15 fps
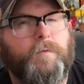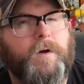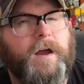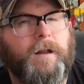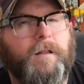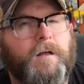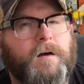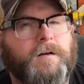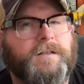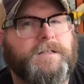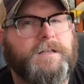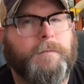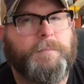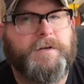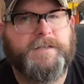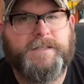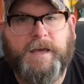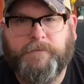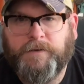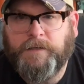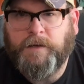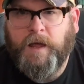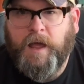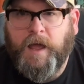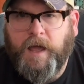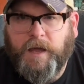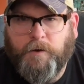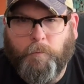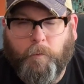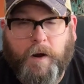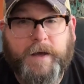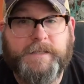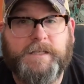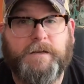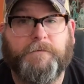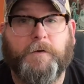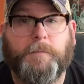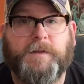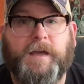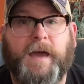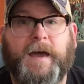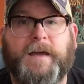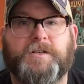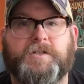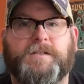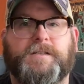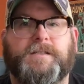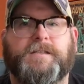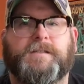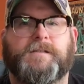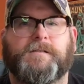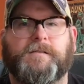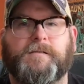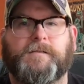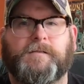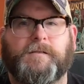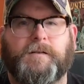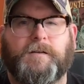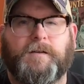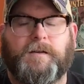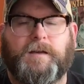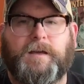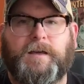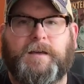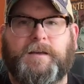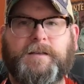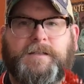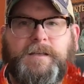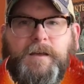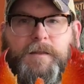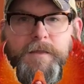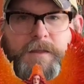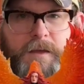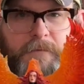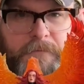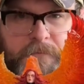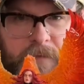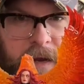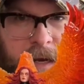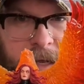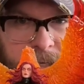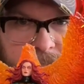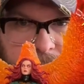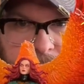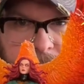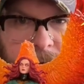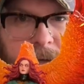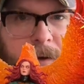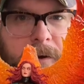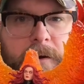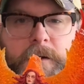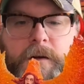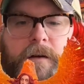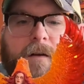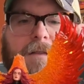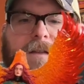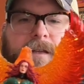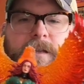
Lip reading: right along to number 7 and rising from the ashes is the Phoenix figure. The